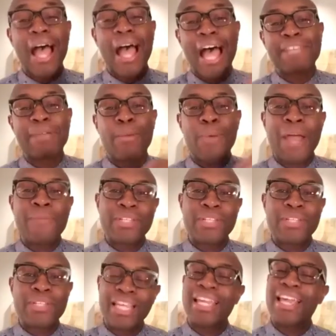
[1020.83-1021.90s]
As my wife
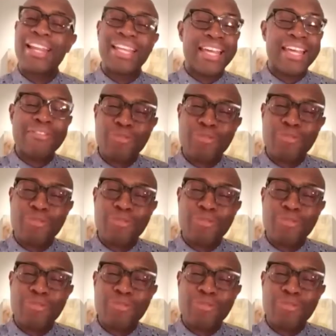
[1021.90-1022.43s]
would say, you gotta get it